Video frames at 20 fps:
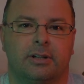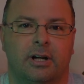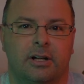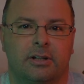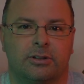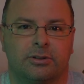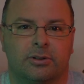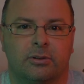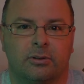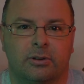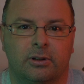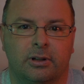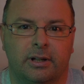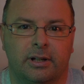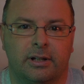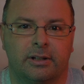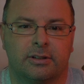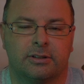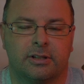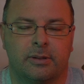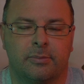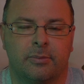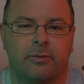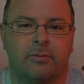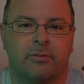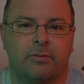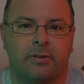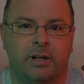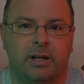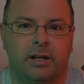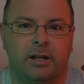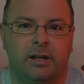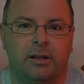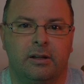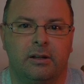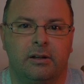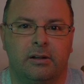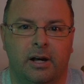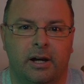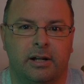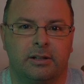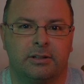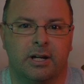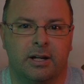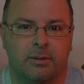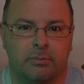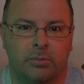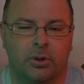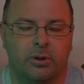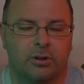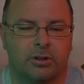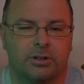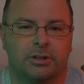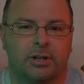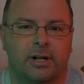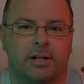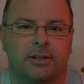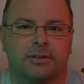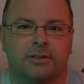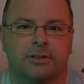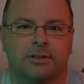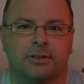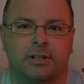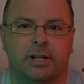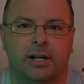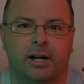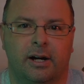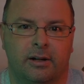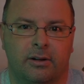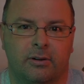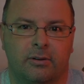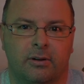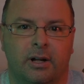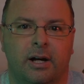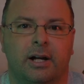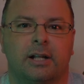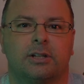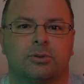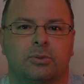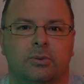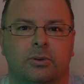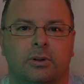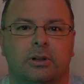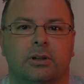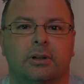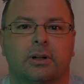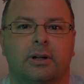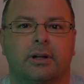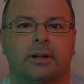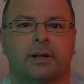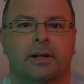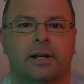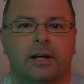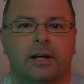Also look at some of the nighttime bokeh shots to see how your lights will look.